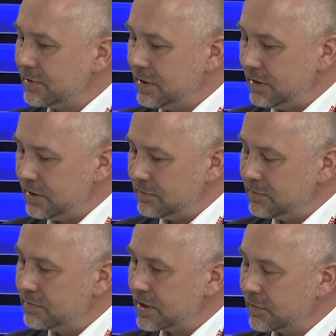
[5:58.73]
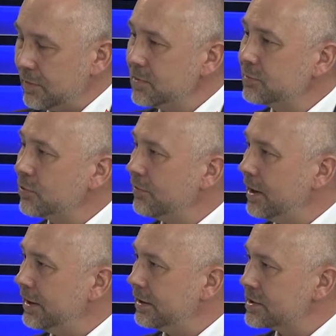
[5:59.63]
the equipment
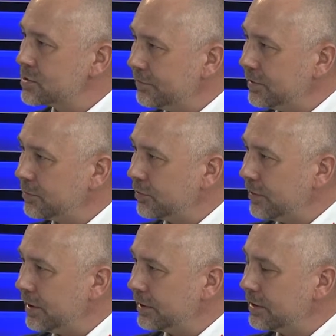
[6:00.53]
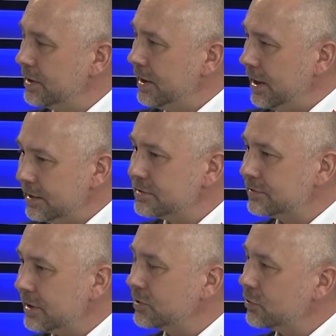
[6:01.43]
provider, software provider, and
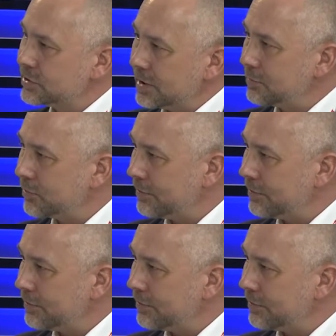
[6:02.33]
then the content